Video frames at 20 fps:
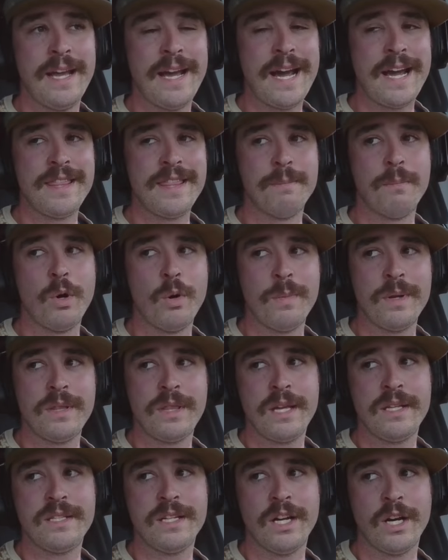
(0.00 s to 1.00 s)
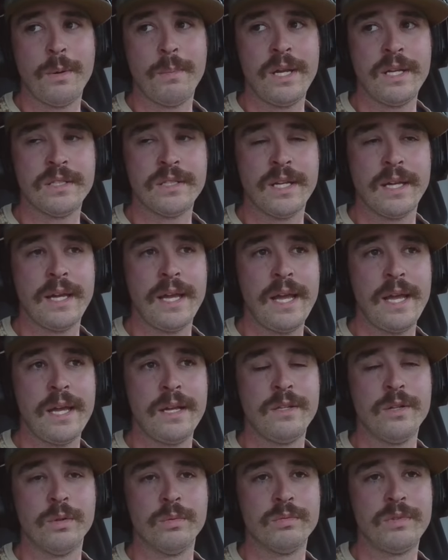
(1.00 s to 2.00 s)
And the moment they tell me is like, hey,
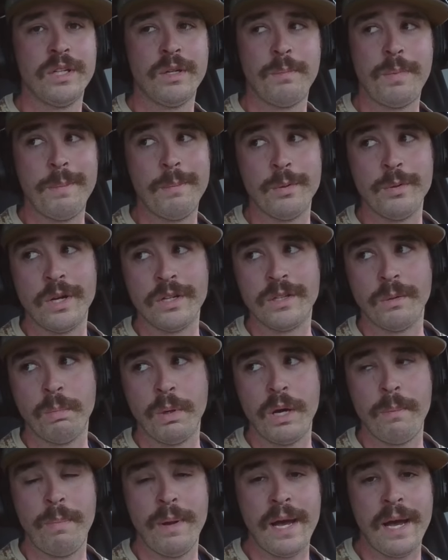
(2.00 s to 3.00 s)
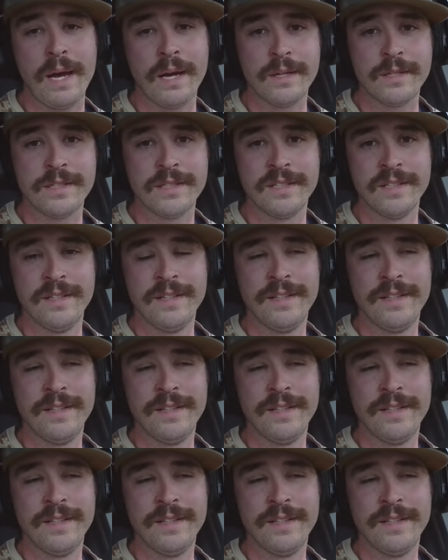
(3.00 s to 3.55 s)
don't tell people not to buy packs.